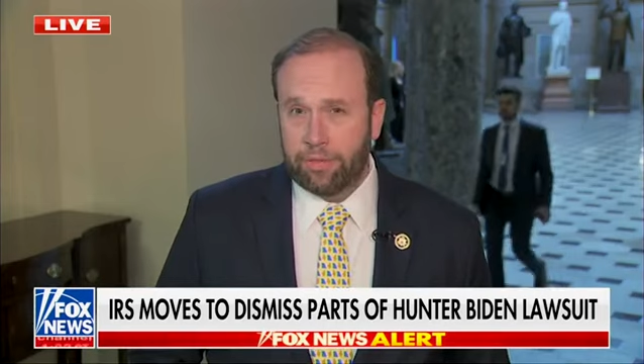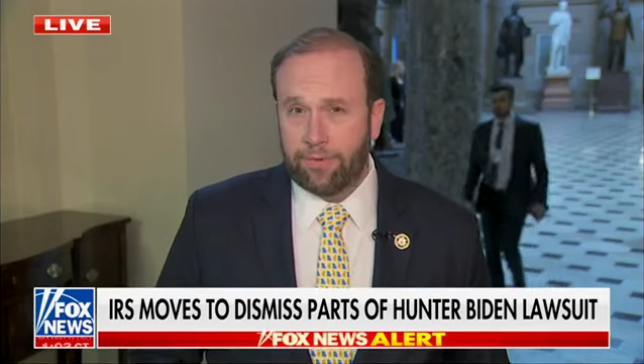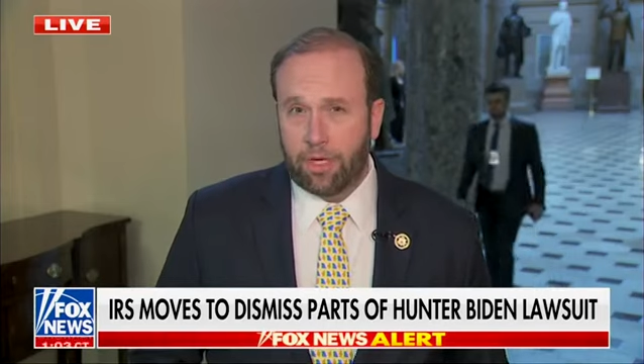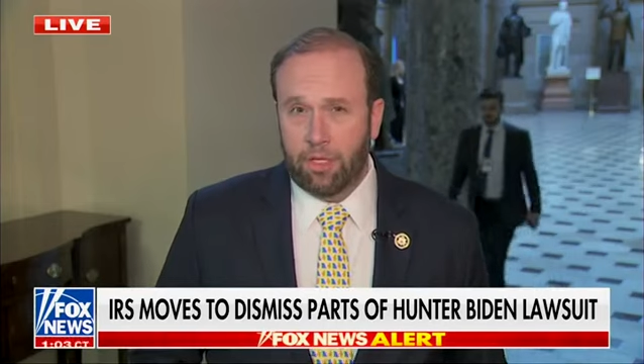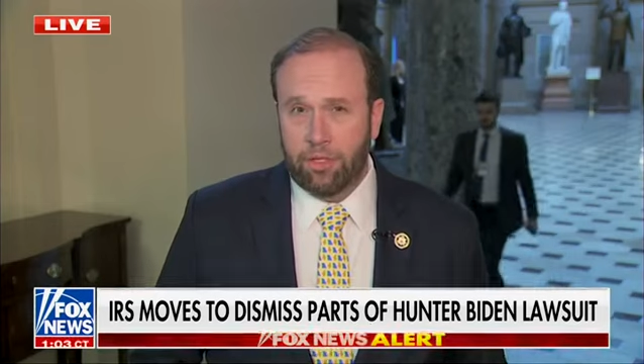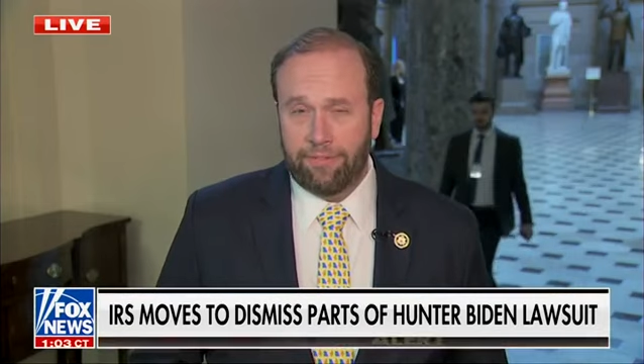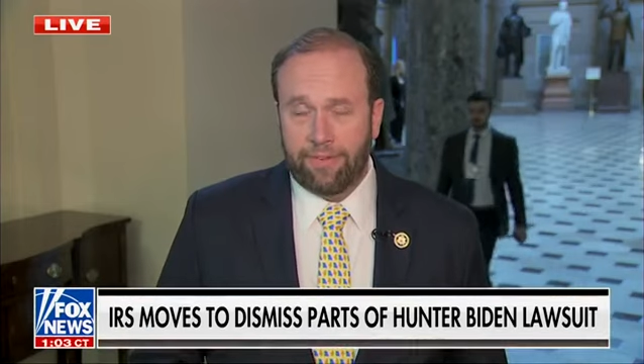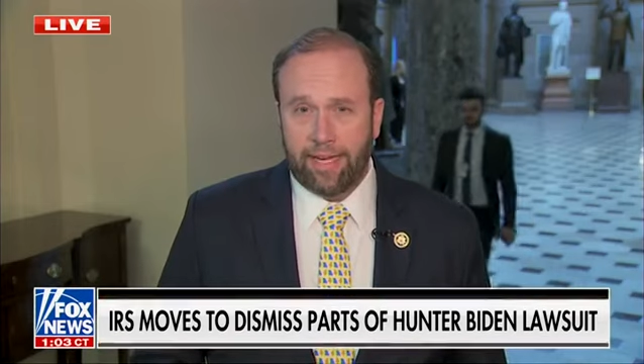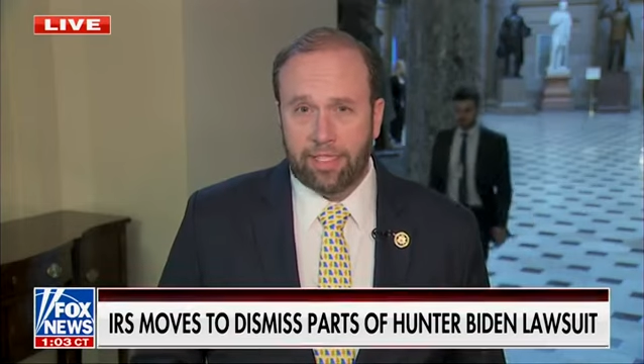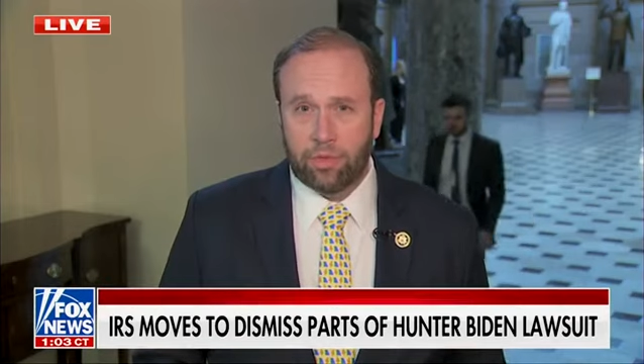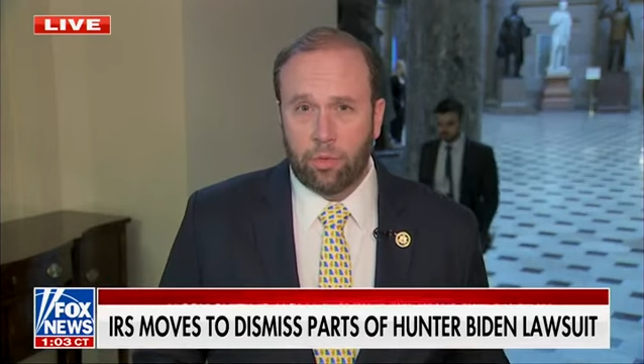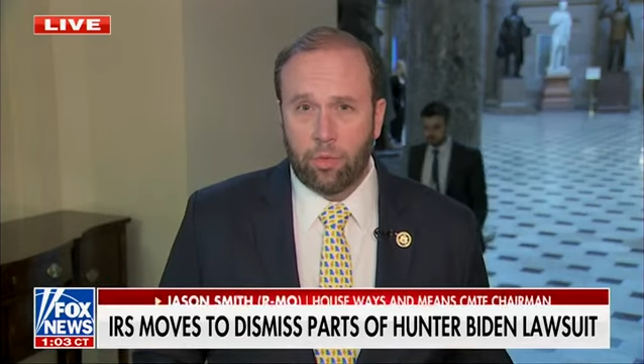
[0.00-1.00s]
to follow the
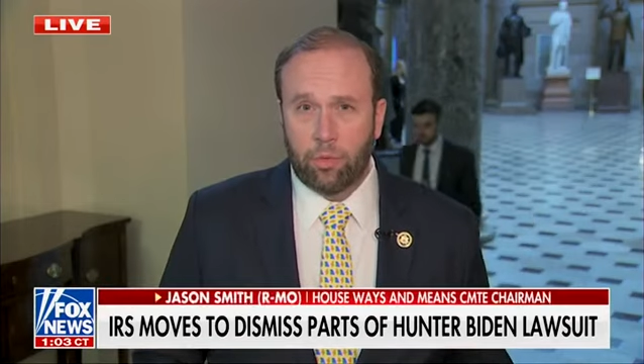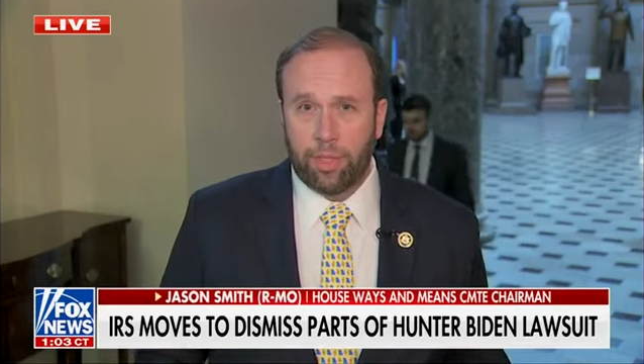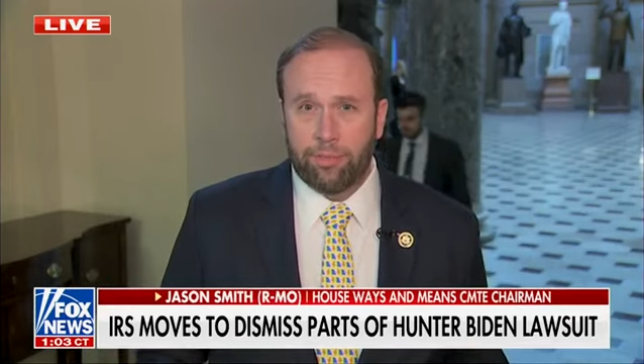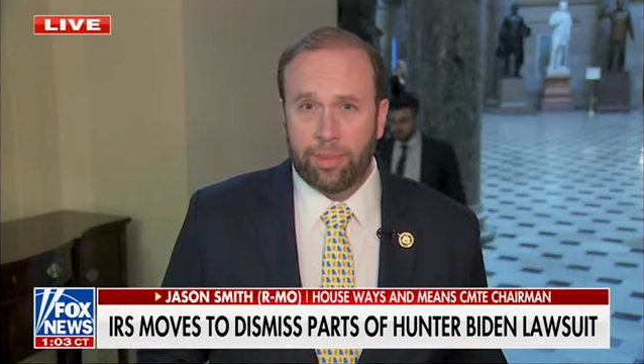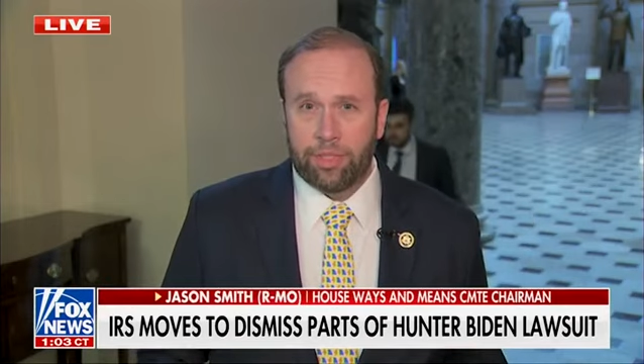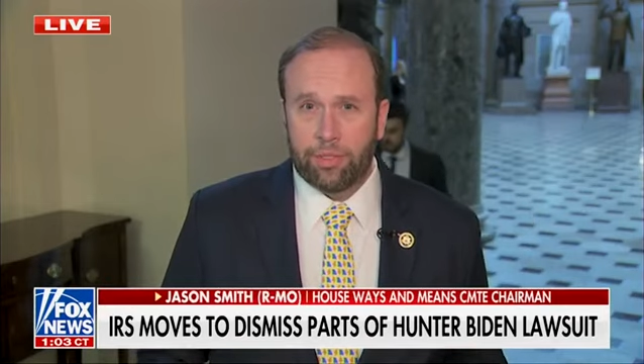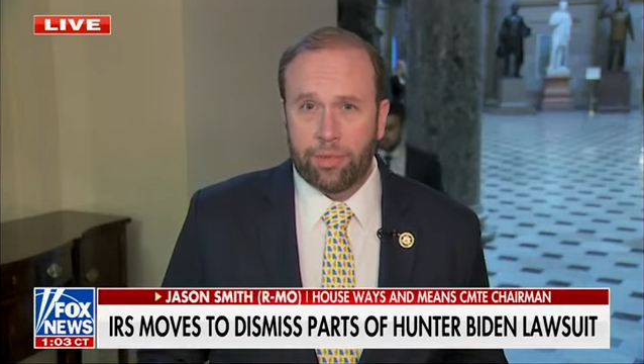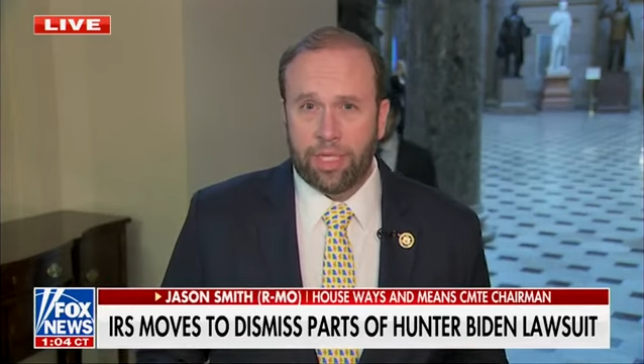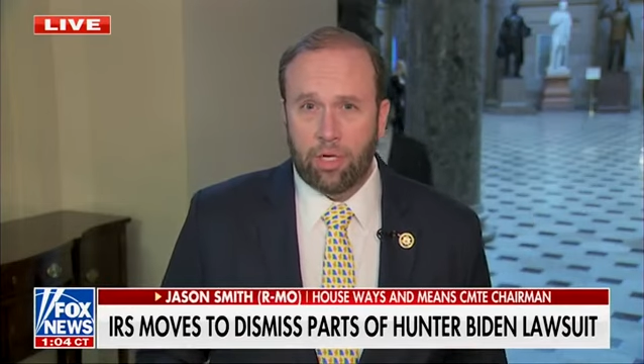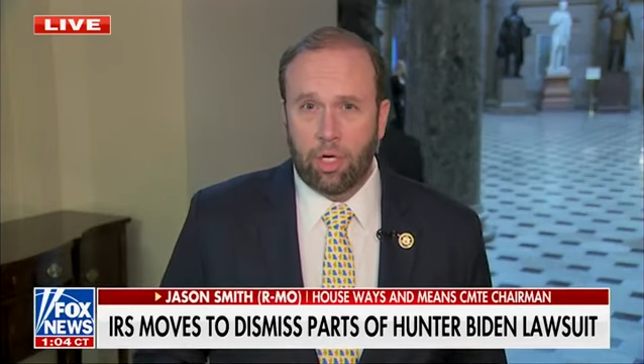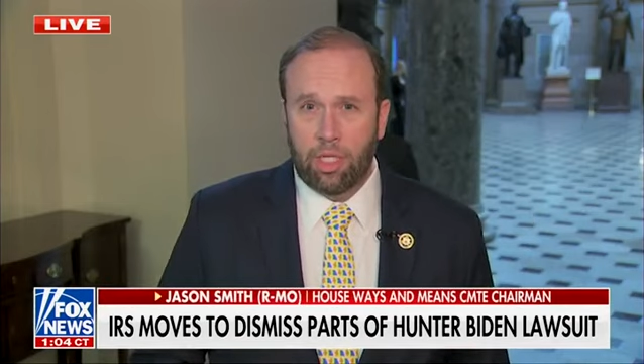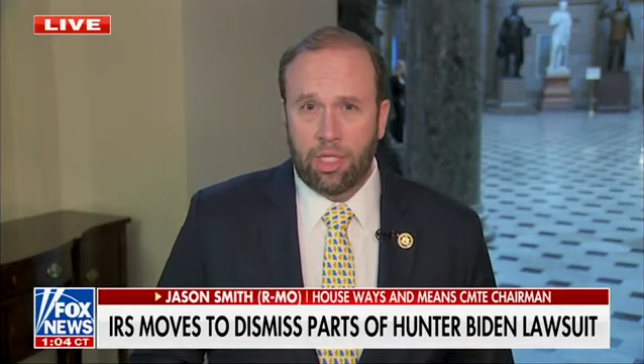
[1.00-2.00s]
facts, what we've been doing
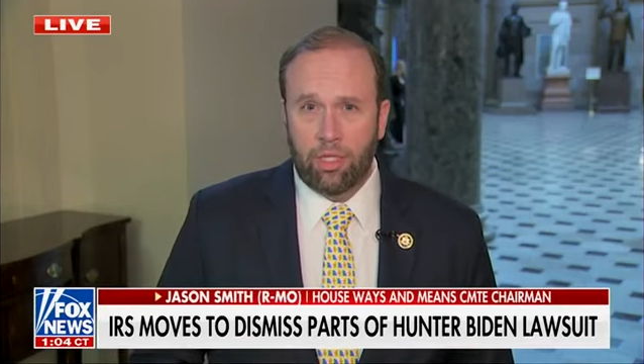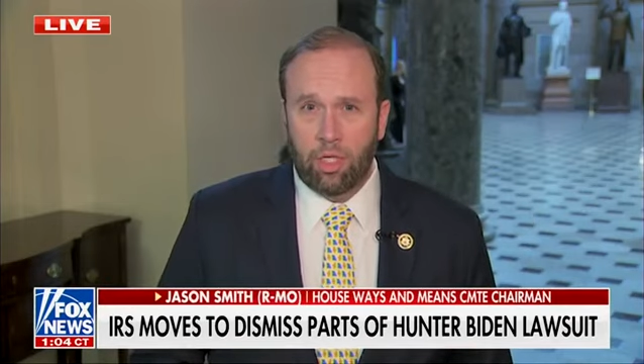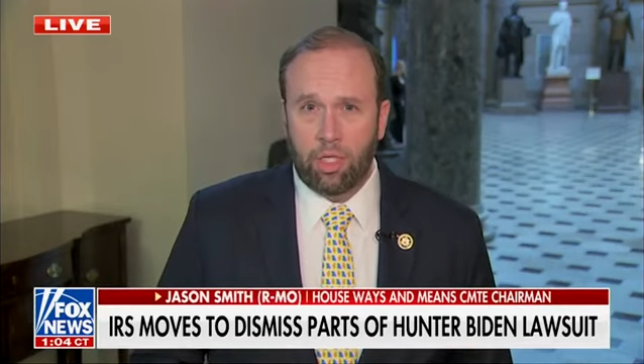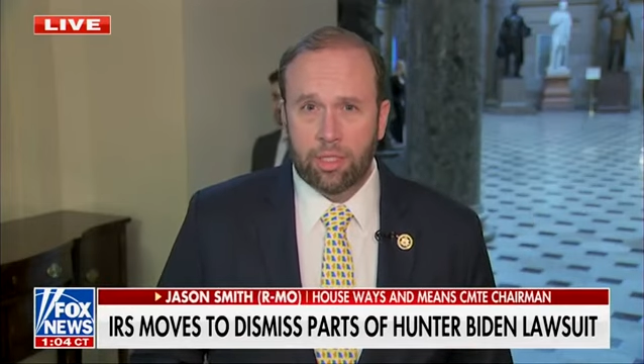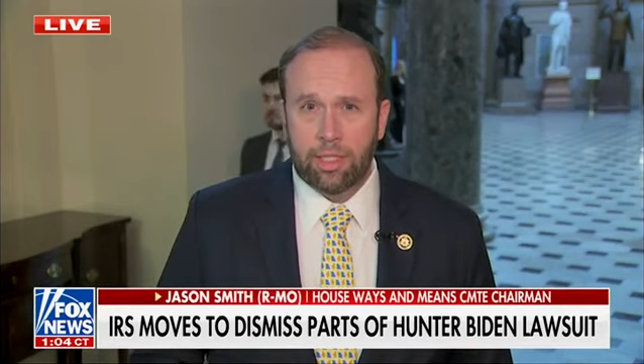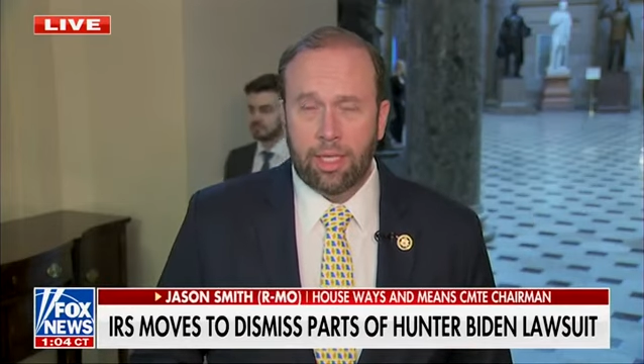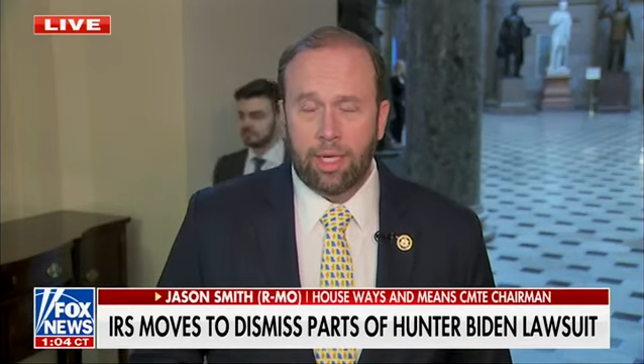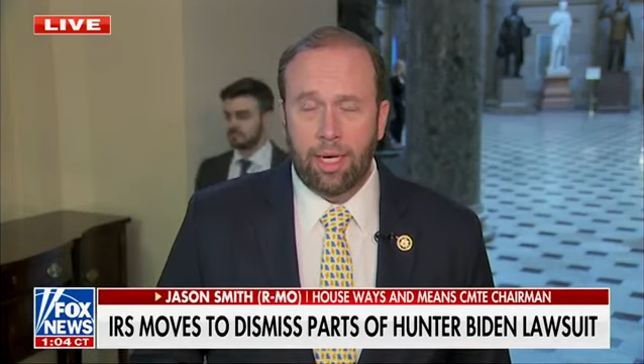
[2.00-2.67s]
all along.